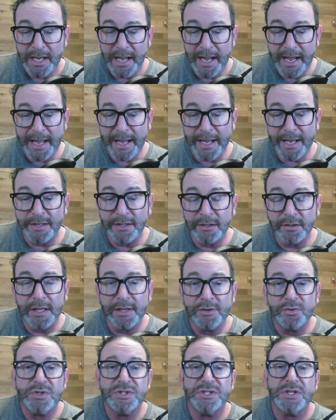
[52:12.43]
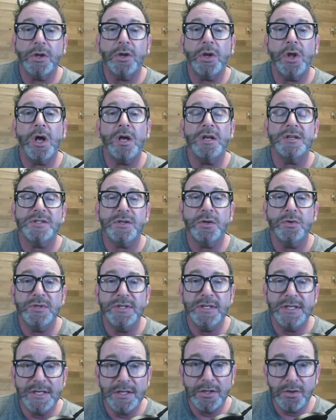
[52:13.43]
And letrozole also
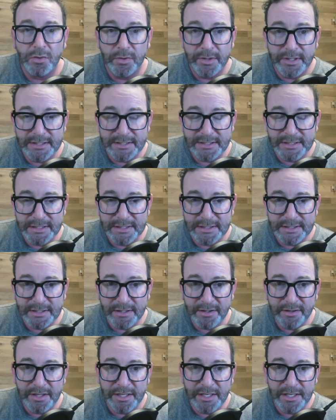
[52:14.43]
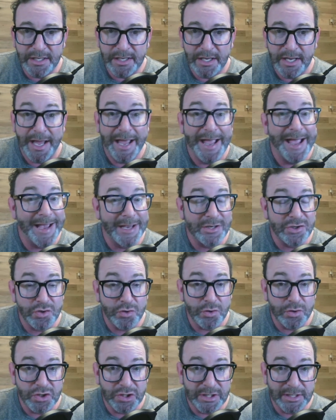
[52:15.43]
decreases the
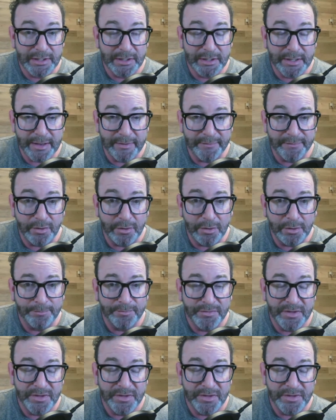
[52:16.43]
estrogen level,